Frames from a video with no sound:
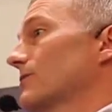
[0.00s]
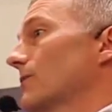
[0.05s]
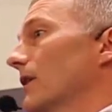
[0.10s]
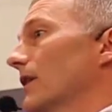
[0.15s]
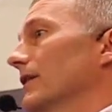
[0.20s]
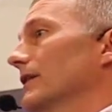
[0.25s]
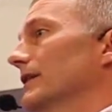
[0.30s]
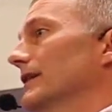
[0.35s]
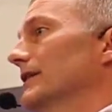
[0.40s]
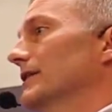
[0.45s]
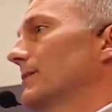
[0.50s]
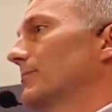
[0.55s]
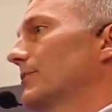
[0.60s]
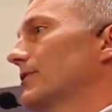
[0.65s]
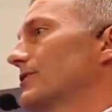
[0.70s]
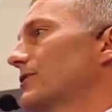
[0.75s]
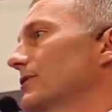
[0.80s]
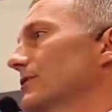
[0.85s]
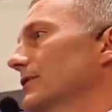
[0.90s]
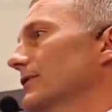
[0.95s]
quality in the
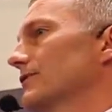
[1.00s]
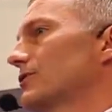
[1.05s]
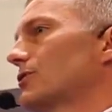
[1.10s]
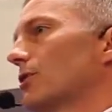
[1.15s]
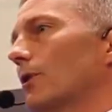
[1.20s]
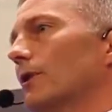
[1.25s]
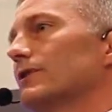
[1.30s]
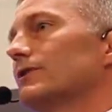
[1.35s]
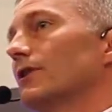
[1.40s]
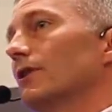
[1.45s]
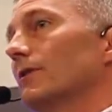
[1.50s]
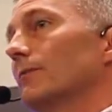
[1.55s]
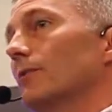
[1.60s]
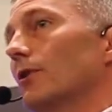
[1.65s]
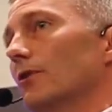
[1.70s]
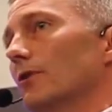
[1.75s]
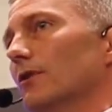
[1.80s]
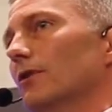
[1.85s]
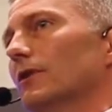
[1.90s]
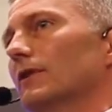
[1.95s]
pursuit of short-term
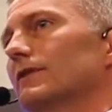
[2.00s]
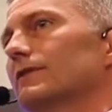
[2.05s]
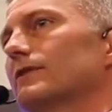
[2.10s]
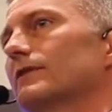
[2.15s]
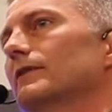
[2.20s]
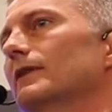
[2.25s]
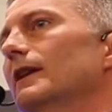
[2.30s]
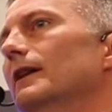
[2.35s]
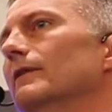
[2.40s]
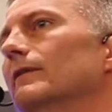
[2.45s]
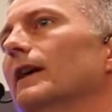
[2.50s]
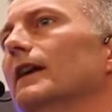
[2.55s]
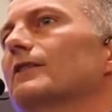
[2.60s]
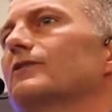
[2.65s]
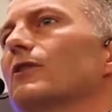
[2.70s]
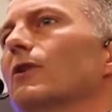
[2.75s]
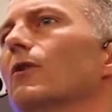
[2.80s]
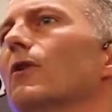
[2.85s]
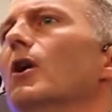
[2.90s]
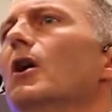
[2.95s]
goals?
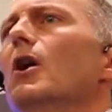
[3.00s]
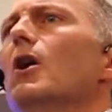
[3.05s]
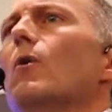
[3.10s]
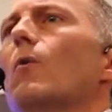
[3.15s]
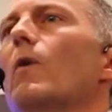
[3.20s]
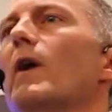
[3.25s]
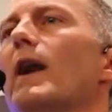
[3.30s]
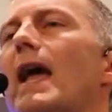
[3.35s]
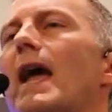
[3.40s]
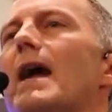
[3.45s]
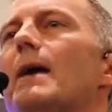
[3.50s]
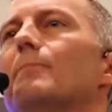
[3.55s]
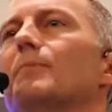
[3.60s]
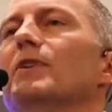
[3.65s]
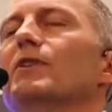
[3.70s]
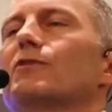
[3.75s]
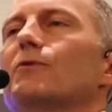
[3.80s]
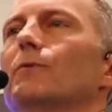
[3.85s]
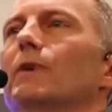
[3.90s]
Right? So what happens